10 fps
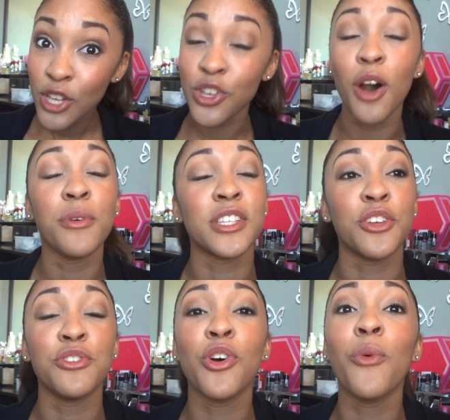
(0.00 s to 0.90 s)
So I was
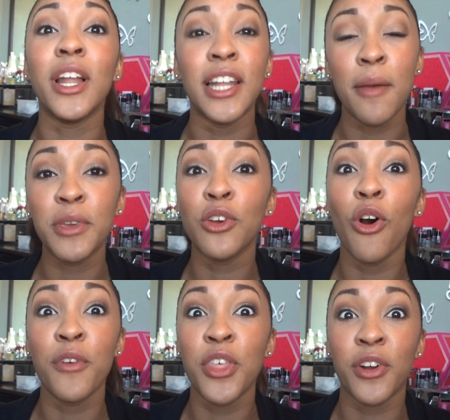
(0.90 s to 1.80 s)
like, you know what? Let me go
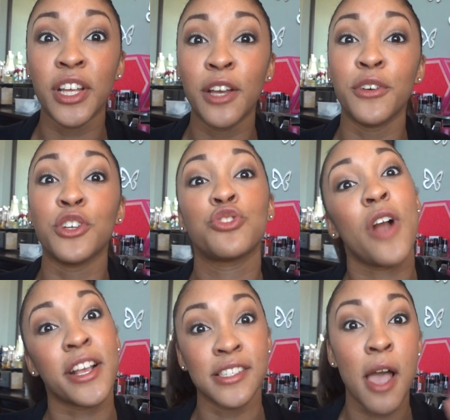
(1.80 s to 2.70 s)
over there and give it a
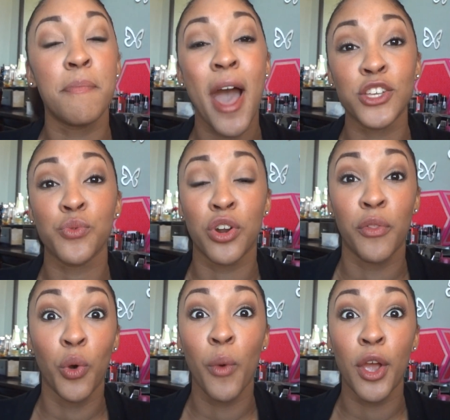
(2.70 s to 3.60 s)
try, because I pass one
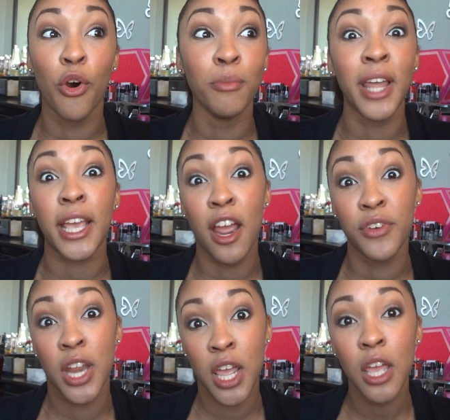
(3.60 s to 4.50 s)
on the way home like
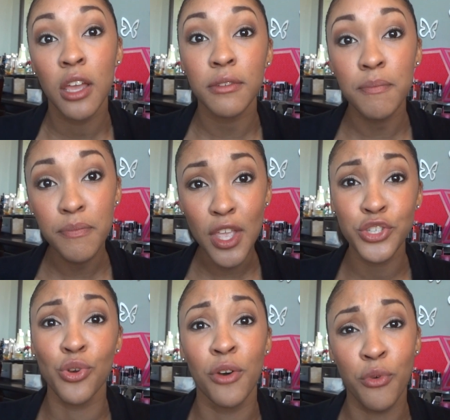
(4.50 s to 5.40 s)
every day.
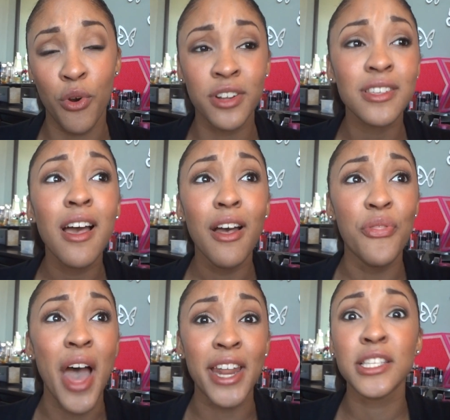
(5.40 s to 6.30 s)
So of course,
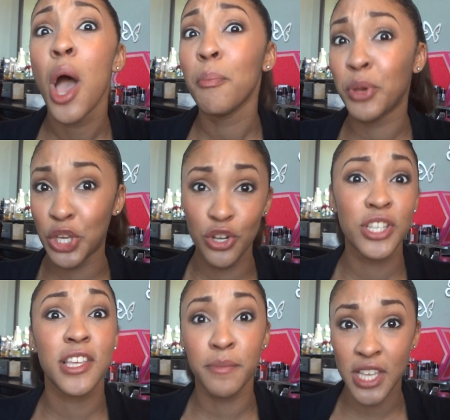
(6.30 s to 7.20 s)
that is pure
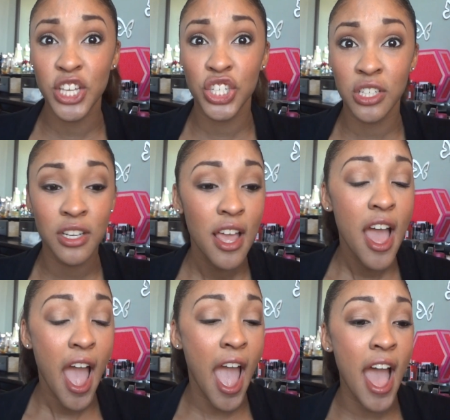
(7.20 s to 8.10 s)
temptation.
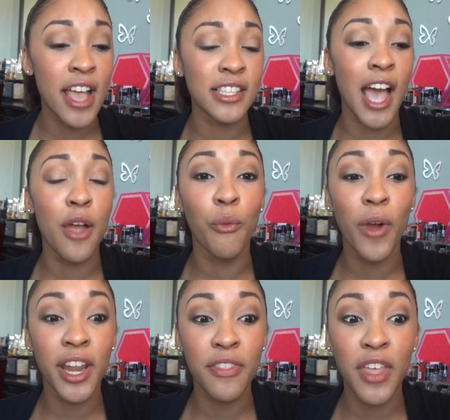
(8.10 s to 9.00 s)
And I
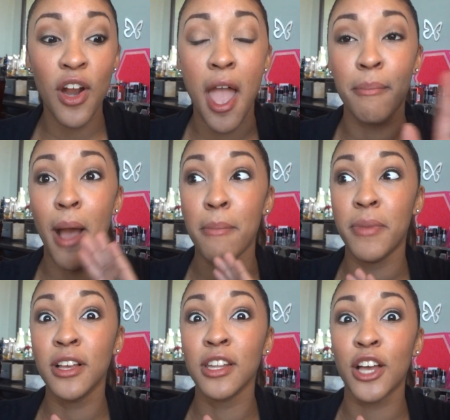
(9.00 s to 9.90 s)
went in there and my
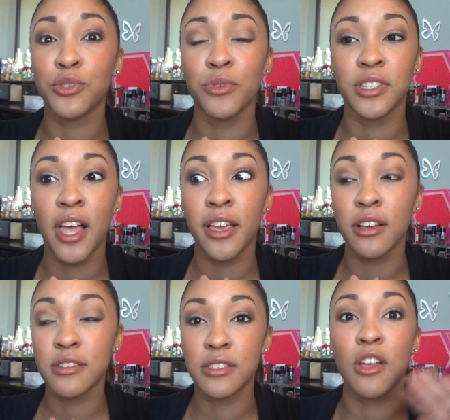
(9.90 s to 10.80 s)
Big Lots was like
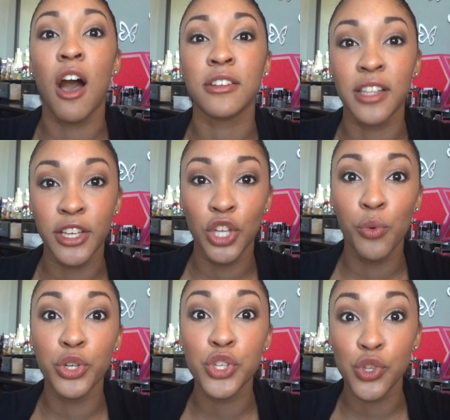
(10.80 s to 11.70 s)
stocked. Like there
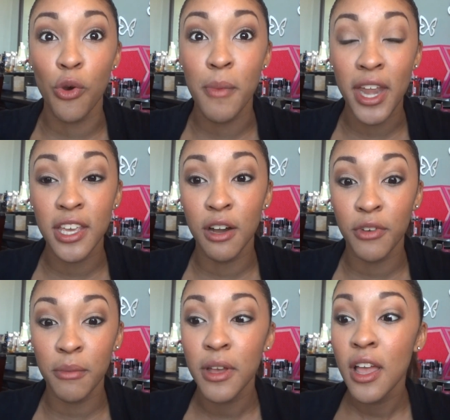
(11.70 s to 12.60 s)
were so many of
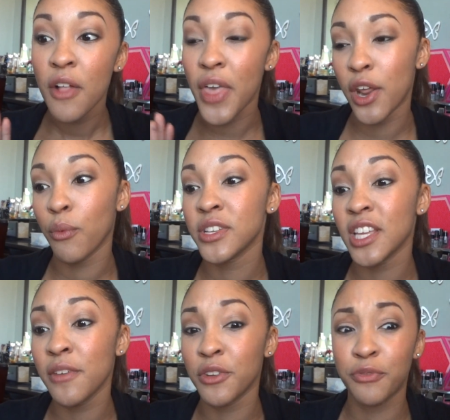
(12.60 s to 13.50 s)
them that it
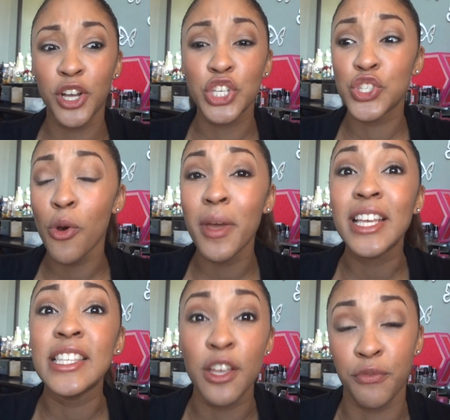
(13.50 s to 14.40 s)
wasn't even funny. So
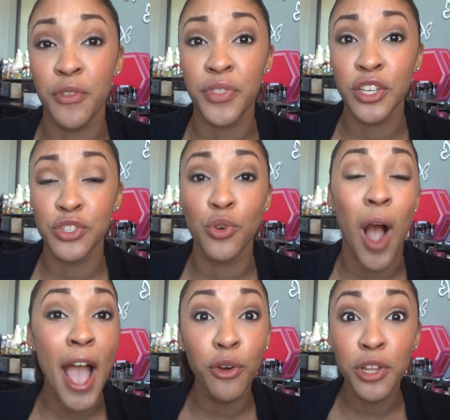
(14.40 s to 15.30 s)
many different things too.
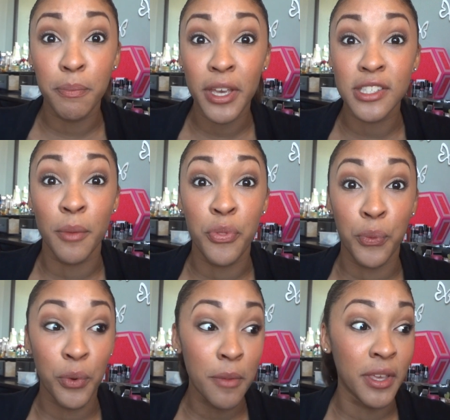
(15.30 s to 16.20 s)
I only picked up
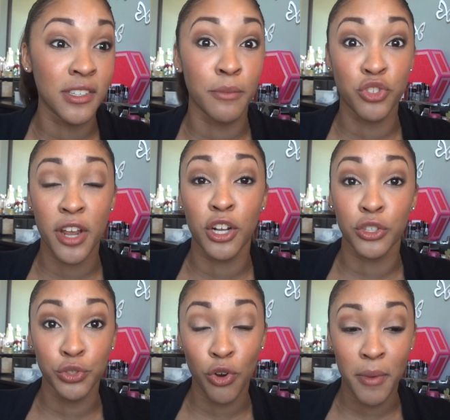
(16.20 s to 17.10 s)
3 because I'm trying to
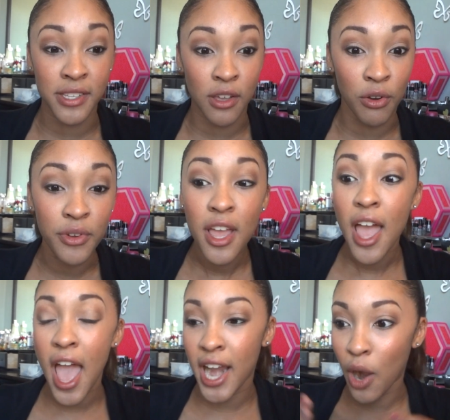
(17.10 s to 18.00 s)
control myself
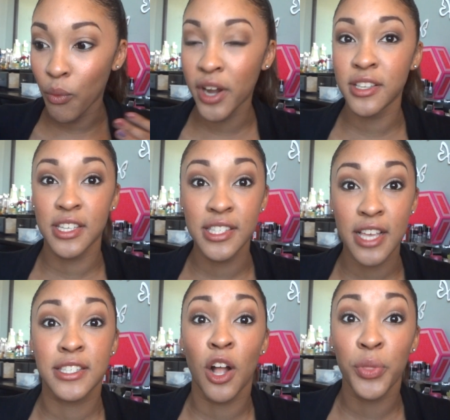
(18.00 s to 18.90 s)
and I wanted to
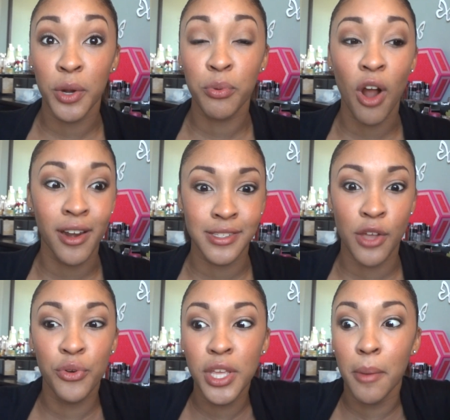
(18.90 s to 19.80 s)
test out their products. I
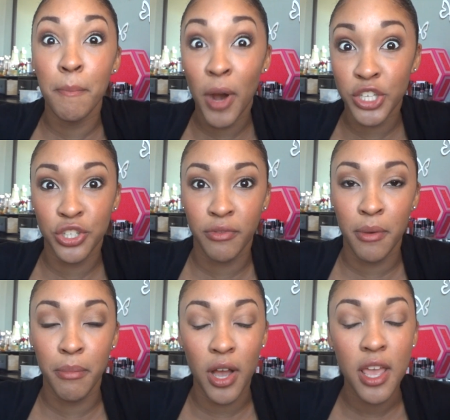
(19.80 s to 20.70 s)
don't need a bunch of
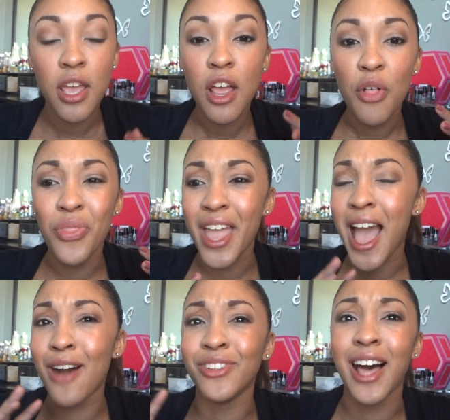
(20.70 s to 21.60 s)
them, but they
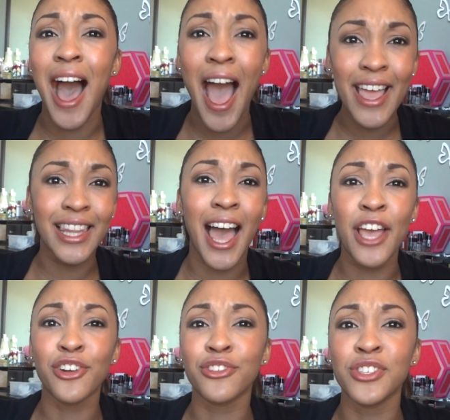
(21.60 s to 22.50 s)
have
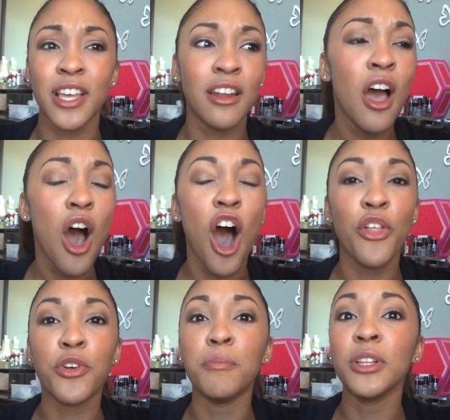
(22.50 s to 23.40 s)
highlighters and
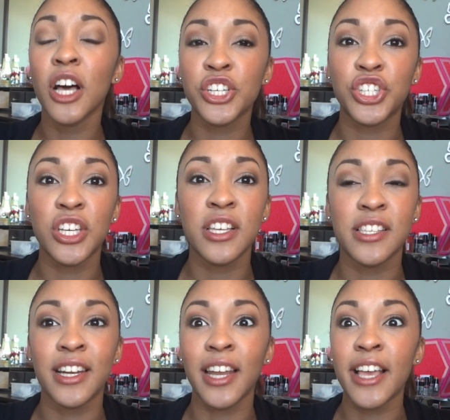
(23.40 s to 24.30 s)
other blushes
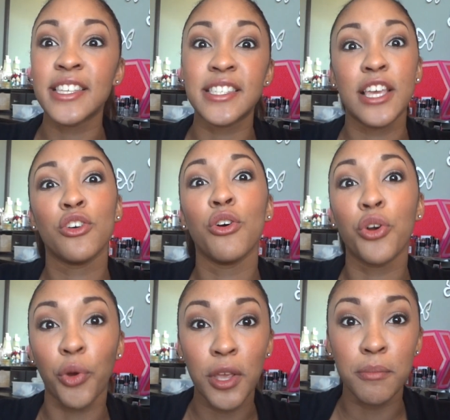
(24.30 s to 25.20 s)
and like single
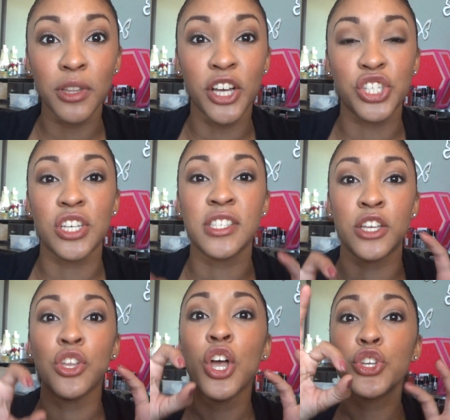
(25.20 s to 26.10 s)
cream blushes
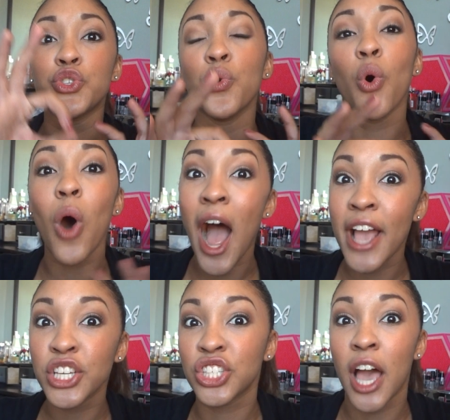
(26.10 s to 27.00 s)
and dual
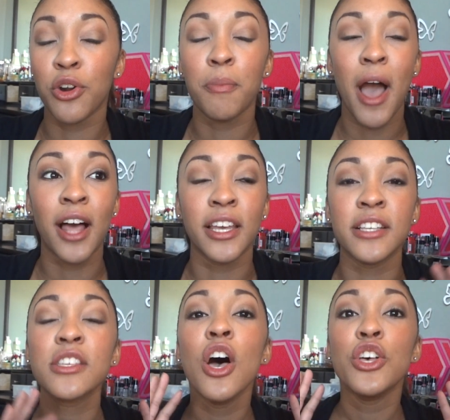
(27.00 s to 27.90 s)
eyeshadow
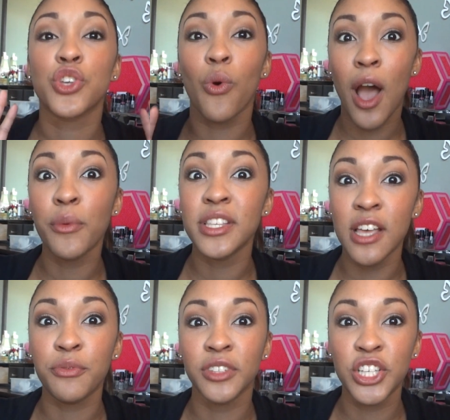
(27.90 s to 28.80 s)
palettes. So I would
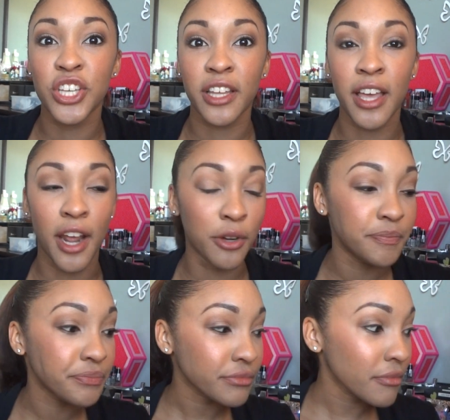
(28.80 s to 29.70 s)
definitely check that
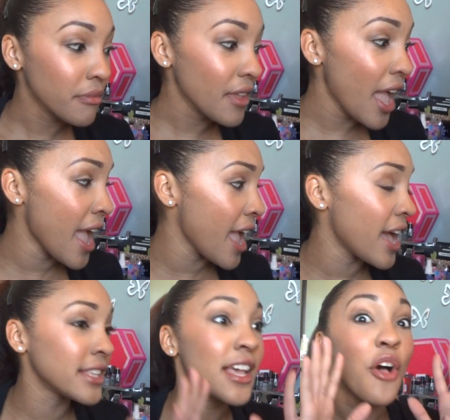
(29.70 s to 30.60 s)
out.
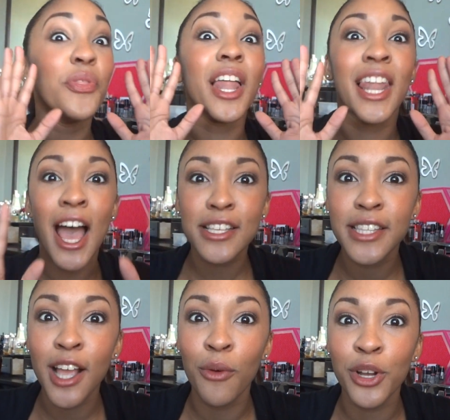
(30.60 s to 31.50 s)
And the last
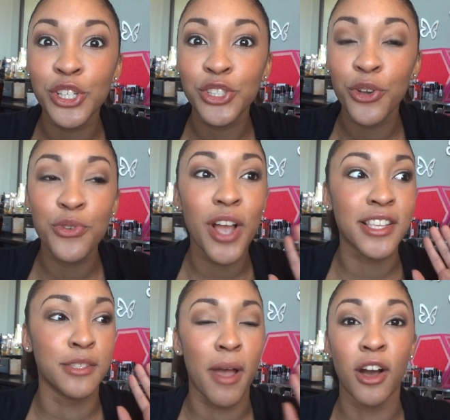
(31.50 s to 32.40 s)
thing I want to show you
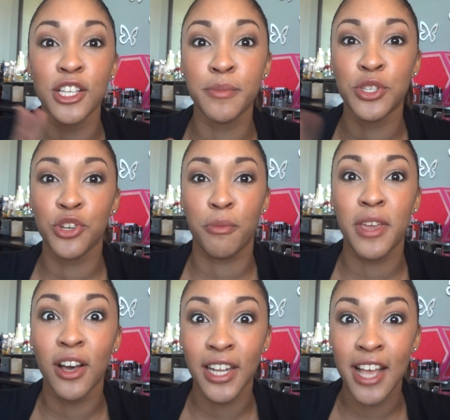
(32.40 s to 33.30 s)
guys is my husband took
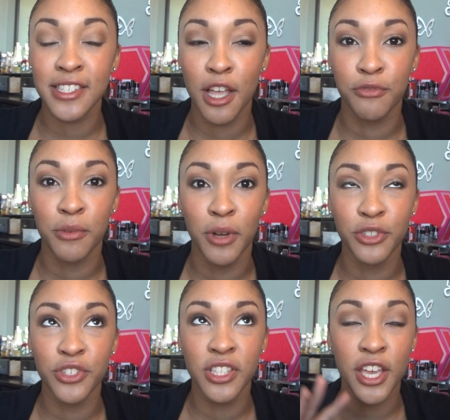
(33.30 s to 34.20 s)
me out last night for
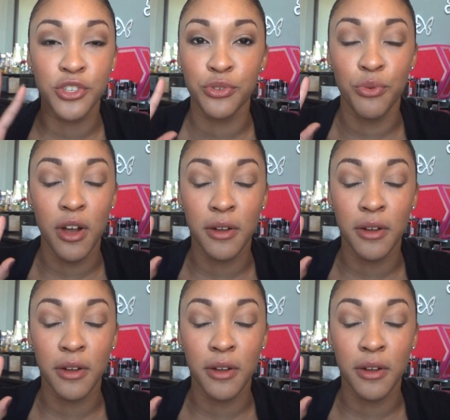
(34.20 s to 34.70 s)
Mother's Day to